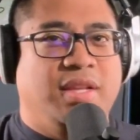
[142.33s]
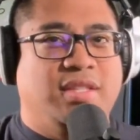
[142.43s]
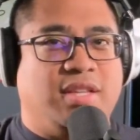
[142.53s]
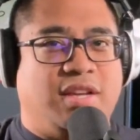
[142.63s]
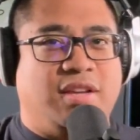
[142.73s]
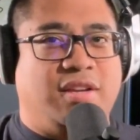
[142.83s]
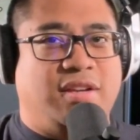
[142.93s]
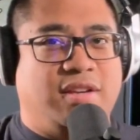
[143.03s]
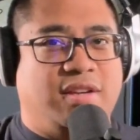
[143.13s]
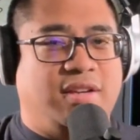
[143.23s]
So
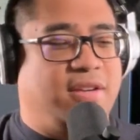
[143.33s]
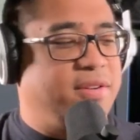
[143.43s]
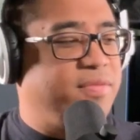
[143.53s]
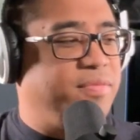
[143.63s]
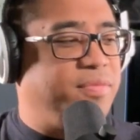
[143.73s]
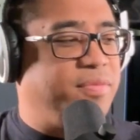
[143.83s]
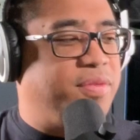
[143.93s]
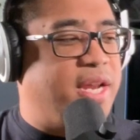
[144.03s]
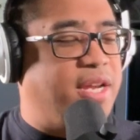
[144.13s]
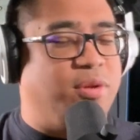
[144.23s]

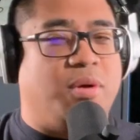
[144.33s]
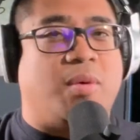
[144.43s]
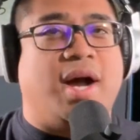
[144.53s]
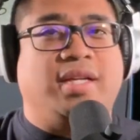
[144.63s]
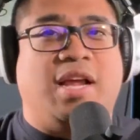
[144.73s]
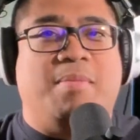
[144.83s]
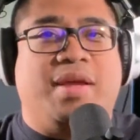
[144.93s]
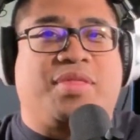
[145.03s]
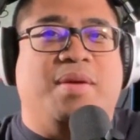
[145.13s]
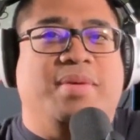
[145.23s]
then I do a walk. Now
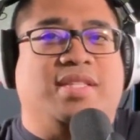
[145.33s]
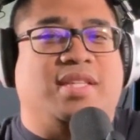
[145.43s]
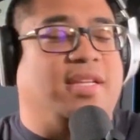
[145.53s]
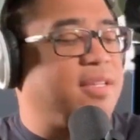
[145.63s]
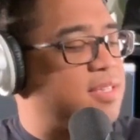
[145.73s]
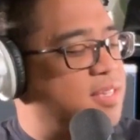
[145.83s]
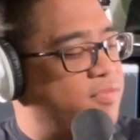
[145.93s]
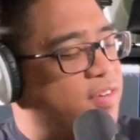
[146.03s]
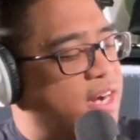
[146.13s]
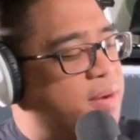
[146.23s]
my thumb isn't
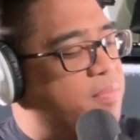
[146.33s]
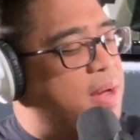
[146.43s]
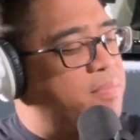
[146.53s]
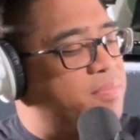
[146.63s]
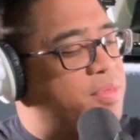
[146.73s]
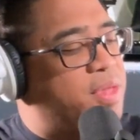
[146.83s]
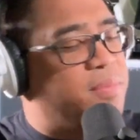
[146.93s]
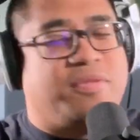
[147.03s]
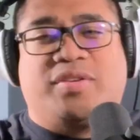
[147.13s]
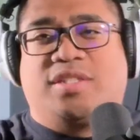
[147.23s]
very, thumb
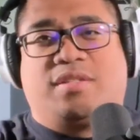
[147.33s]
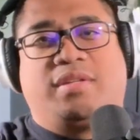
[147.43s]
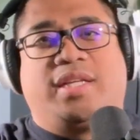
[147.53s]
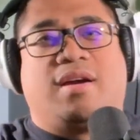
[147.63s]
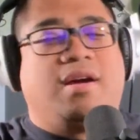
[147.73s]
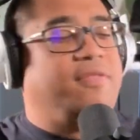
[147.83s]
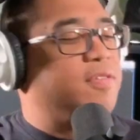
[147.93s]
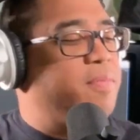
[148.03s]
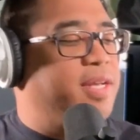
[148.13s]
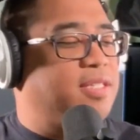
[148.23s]
overs are really hard
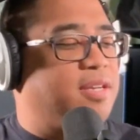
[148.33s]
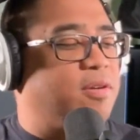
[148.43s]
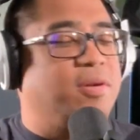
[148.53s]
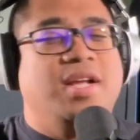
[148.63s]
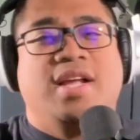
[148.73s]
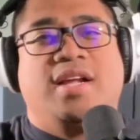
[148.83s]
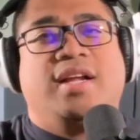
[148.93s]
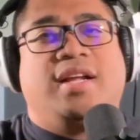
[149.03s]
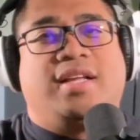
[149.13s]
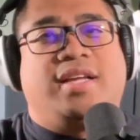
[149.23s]
for me, so
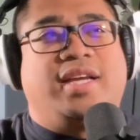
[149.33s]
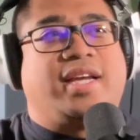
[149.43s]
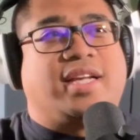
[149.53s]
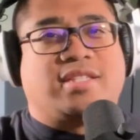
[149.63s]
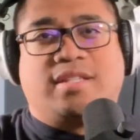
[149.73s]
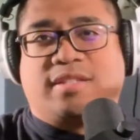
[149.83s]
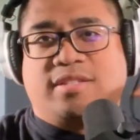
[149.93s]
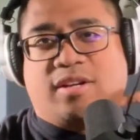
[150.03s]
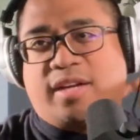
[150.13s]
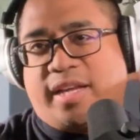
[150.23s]
it gets a little
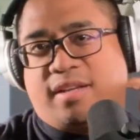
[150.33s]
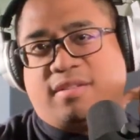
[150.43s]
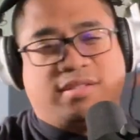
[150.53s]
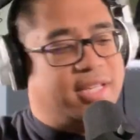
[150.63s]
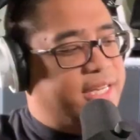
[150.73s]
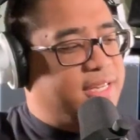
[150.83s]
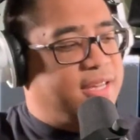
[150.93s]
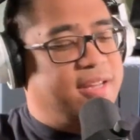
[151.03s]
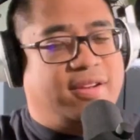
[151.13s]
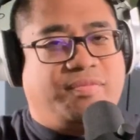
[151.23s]
dirty, like
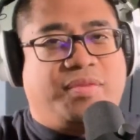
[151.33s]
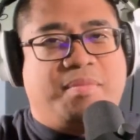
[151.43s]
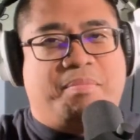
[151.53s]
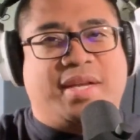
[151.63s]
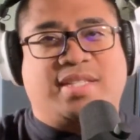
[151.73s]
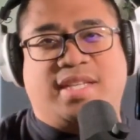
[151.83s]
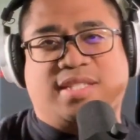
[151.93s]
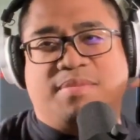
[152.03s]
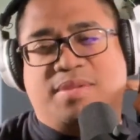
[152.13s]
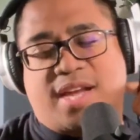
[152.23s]
buzzy
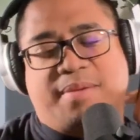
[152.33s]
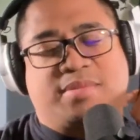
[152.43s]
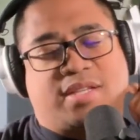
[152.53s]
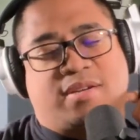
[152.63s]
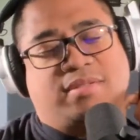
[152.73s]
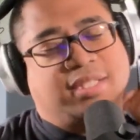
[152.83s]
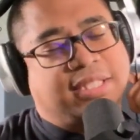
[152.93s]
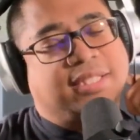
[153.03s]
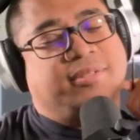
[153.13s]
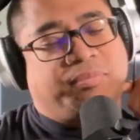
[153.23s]
sometimes, so
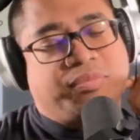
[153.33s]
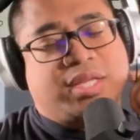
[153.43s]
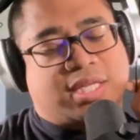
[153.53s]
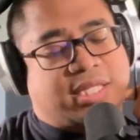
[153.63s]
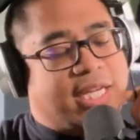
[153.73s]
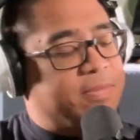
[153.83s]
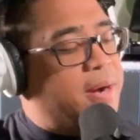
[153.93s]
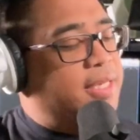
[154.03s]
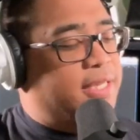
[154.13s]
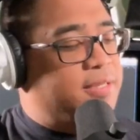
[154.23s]
it just takes
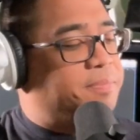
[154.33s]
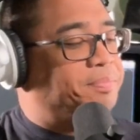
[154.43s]
practice.